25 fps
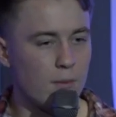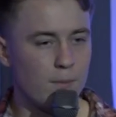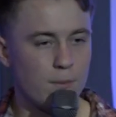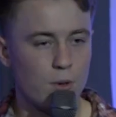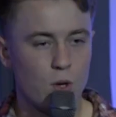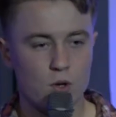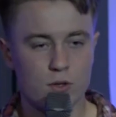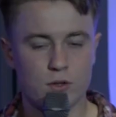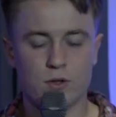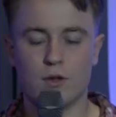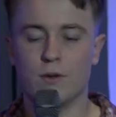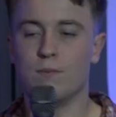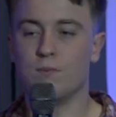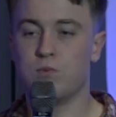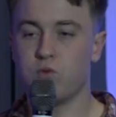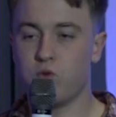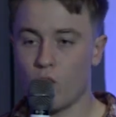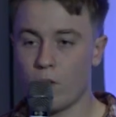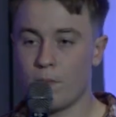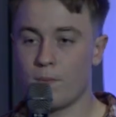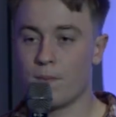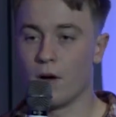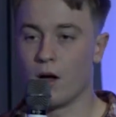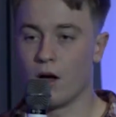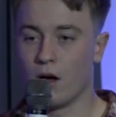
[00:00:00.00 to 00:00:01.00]
Because the
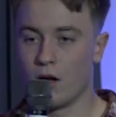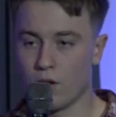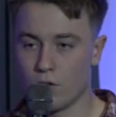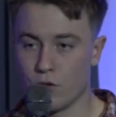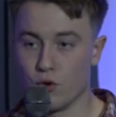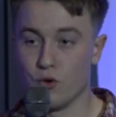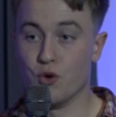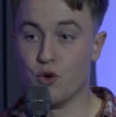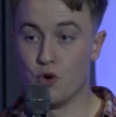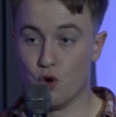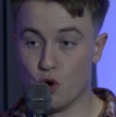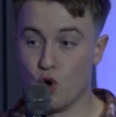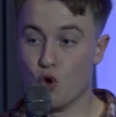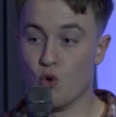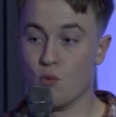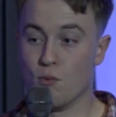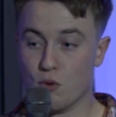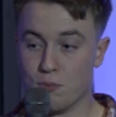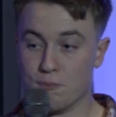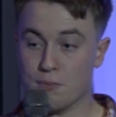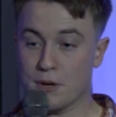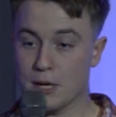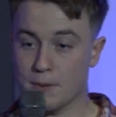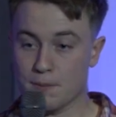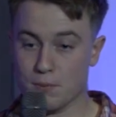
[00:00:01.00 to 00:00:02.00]

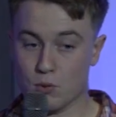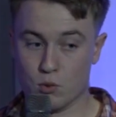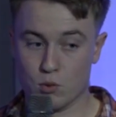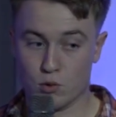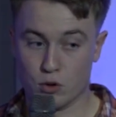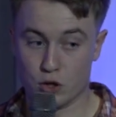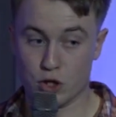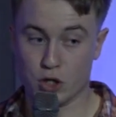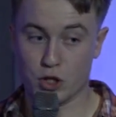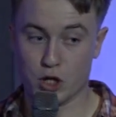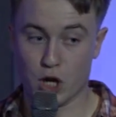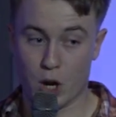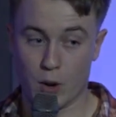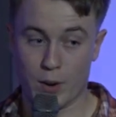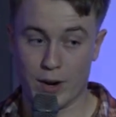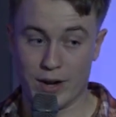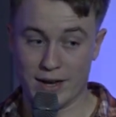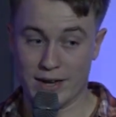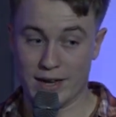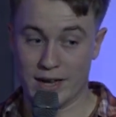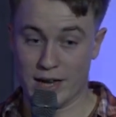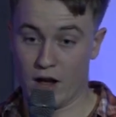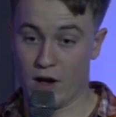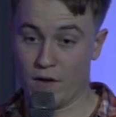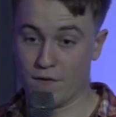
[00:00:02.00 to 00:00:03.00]
normal people go in
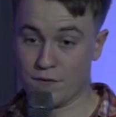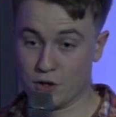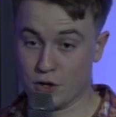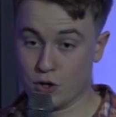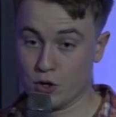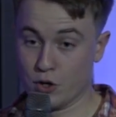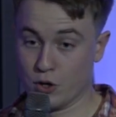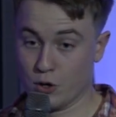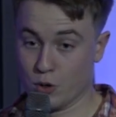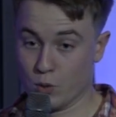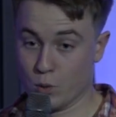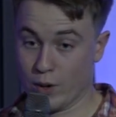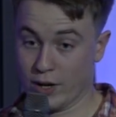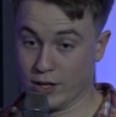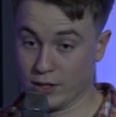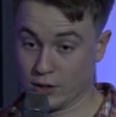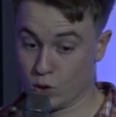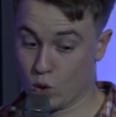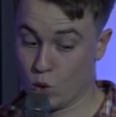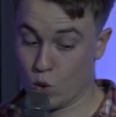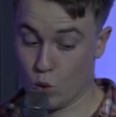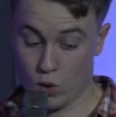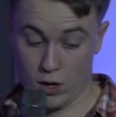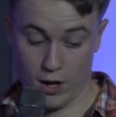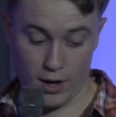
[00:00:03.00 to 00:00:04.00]
the afternoon when it's
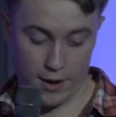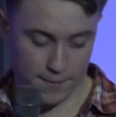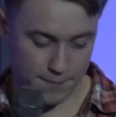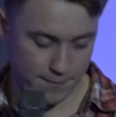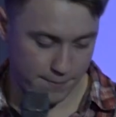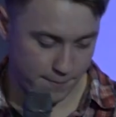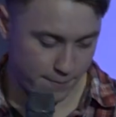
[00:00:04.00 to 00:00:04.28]
cooler.